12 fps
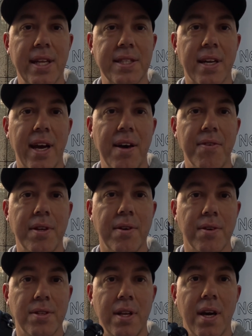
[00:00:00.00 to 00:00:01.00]
lens that I have on
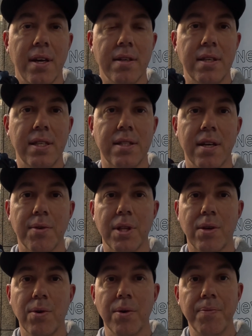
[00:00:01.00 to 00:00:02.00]
there today. It's
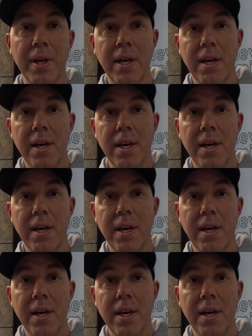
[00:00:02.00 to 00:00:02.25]
really cool.